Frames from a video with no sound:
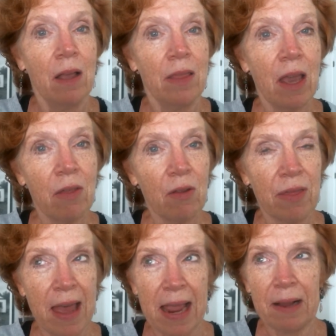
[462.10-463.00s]
The other
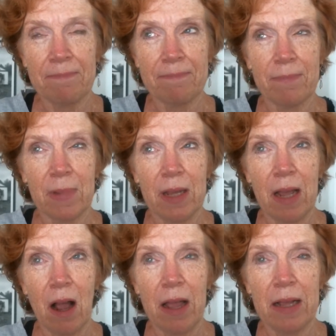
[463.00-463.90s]
thing
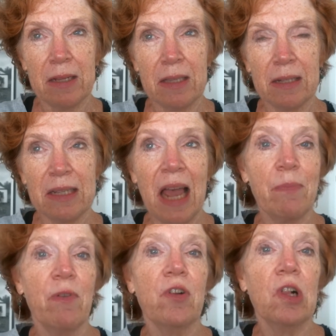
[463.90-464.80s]
is the
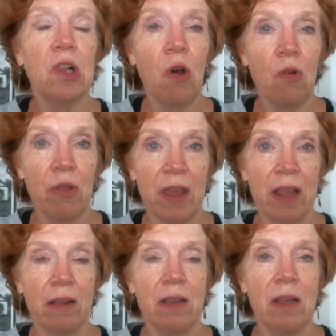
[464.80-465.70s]
type of clothing.